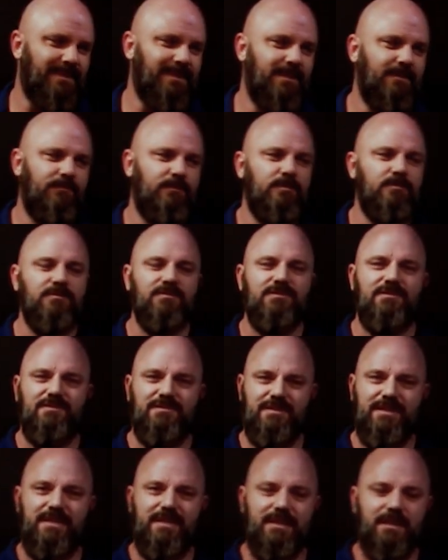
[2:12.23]
if we don't
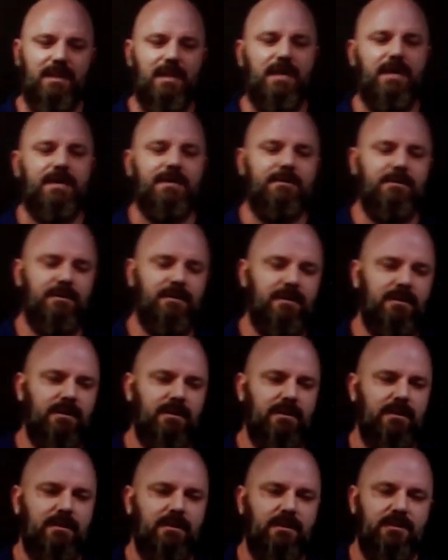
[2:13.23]
sit in line?
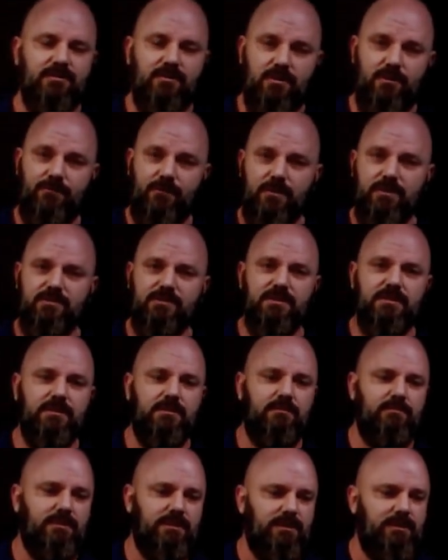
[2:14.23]
So the first thing
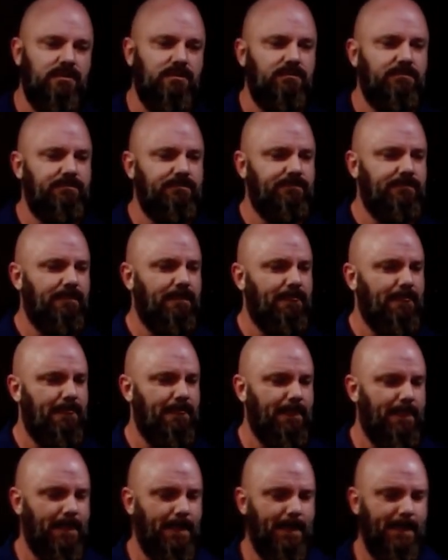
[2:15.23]
that we do
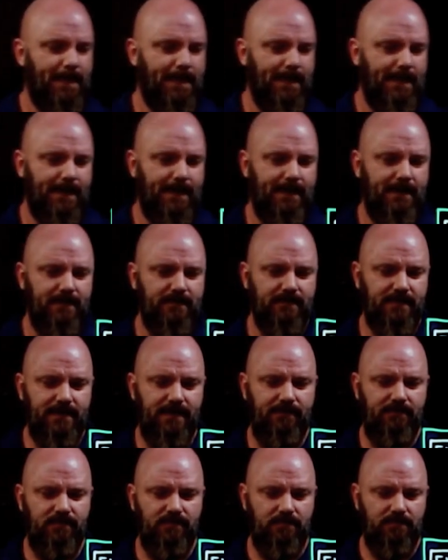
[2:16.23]
is I
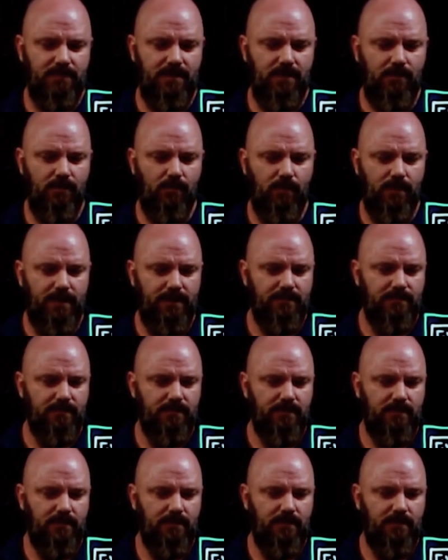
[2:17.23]
give you some decoys.